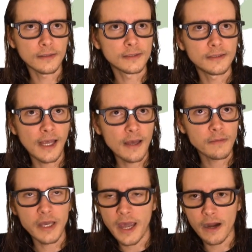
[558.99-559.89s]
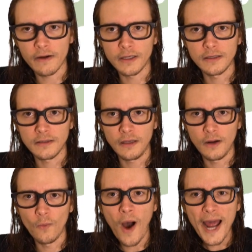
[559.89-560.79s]
Sam Harris, you
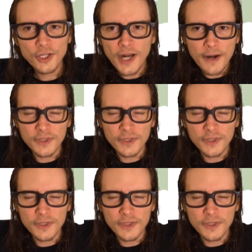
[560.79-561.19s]
know, why should I